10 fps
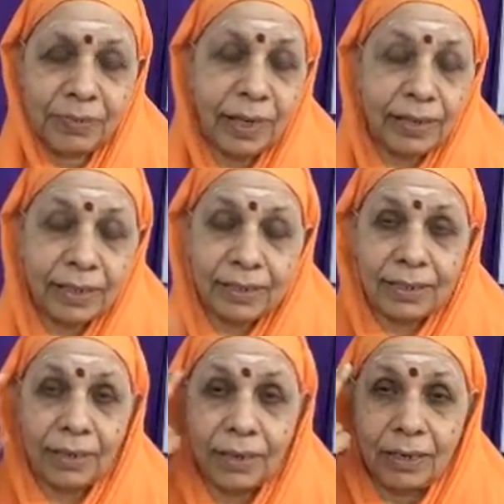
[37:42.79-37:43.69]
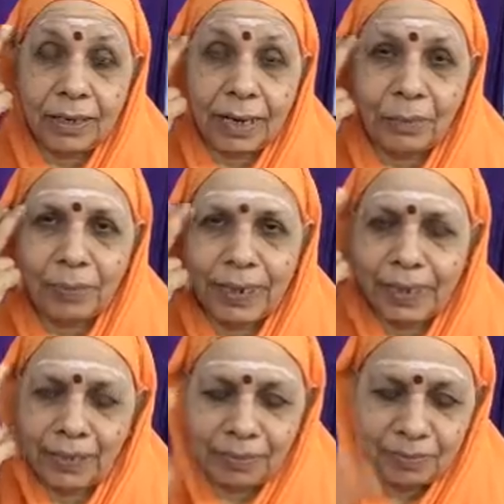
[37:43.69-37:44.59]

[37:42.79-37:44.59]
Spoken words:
That is called ripening.